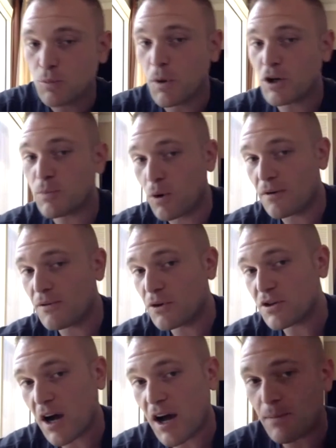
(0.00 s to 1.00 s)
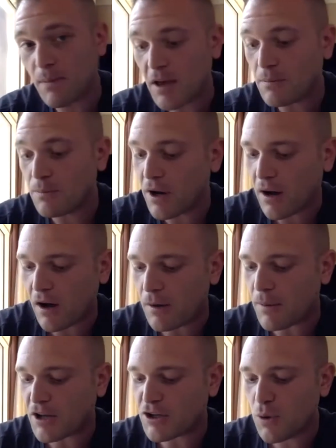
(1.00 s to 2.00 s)
much more of your time, man, but
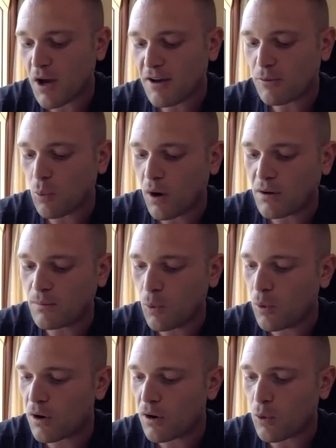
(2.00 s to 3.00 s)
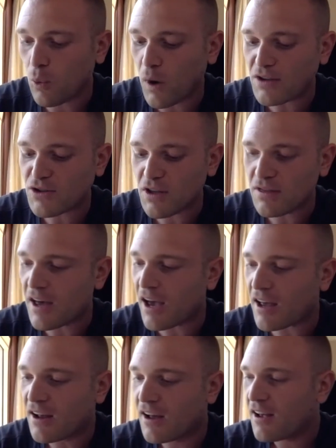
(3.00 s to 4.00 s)
um, I do have one more question
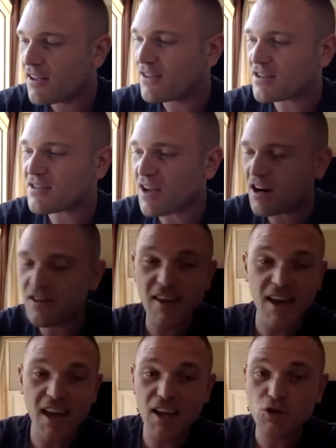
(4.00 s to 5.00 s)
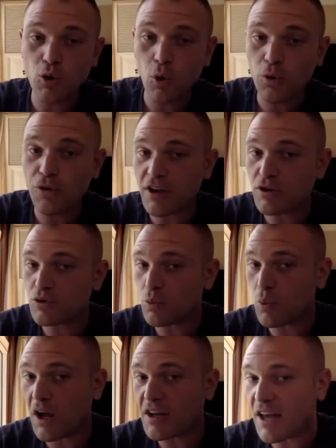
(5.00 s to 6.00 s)
that this is kind of the age old thing
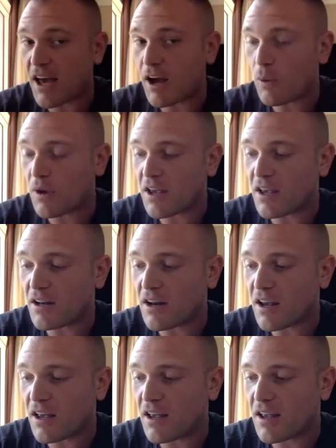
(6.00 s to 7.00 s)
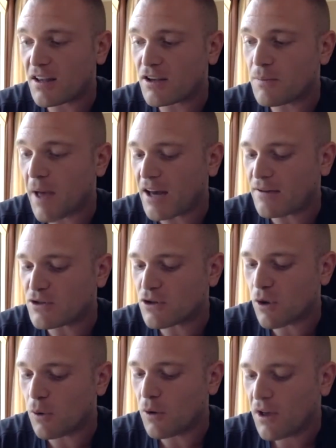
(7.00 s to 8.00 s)
right now in, in combatives.
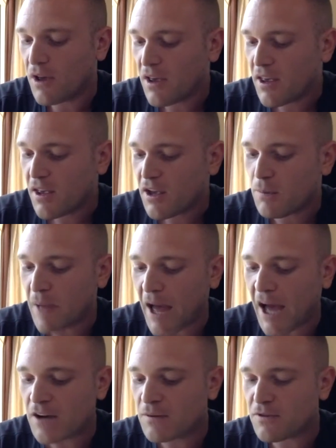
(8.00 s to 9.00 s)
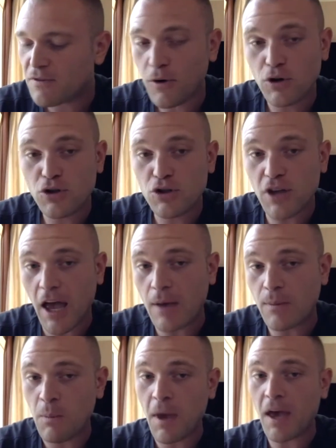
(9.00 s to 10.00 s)
So combatives versus
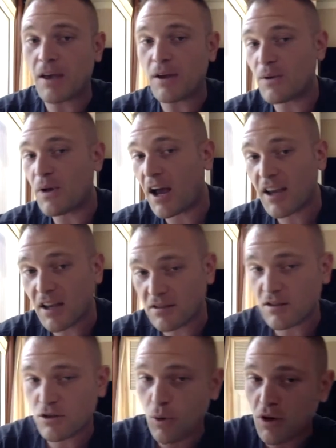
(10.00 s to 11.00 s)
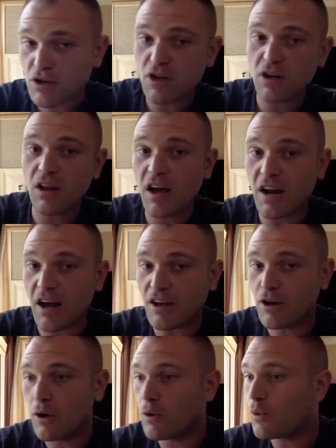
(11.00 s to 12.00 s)
M M A. I get this question a lot. I
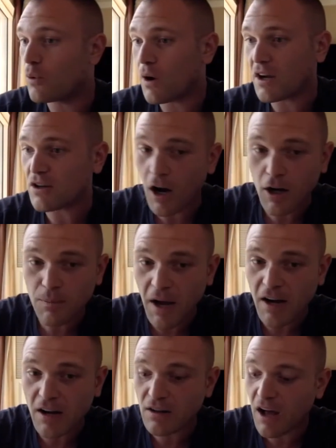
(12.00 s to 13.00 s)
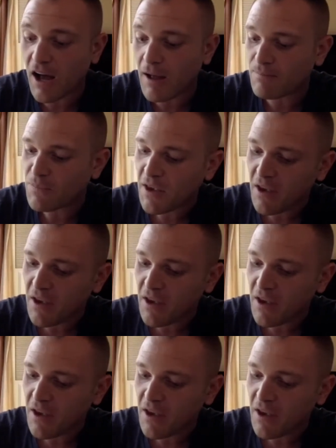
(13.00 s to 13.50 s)
know I talk about it a lot.